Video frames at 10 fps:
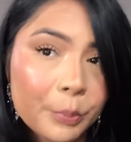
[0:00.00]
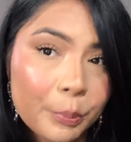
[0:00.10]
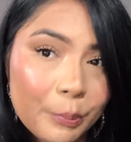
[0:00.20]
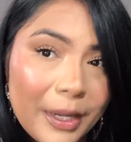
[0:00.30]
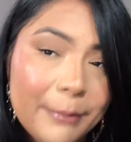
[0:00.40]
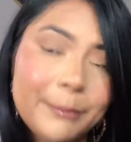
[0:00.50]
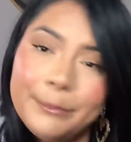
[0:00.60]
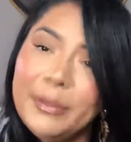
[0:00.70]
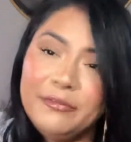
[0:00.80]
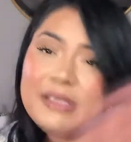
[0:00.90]
my
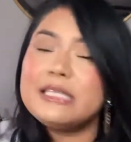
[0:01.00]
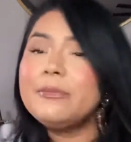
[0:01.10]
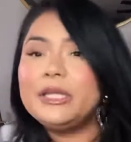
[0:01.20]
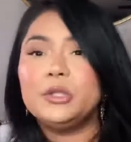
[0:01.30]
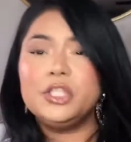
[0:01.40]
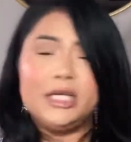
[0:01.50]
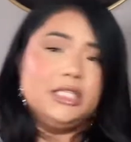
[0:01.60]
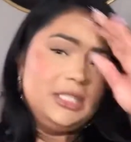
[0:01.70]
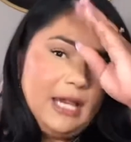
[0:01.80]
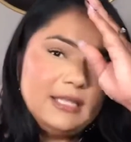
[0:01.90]
face is about to
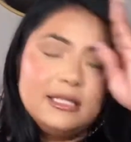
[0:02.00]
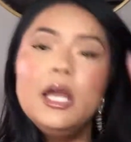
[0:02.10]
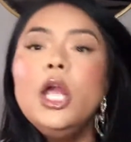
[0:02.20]
change. Yes,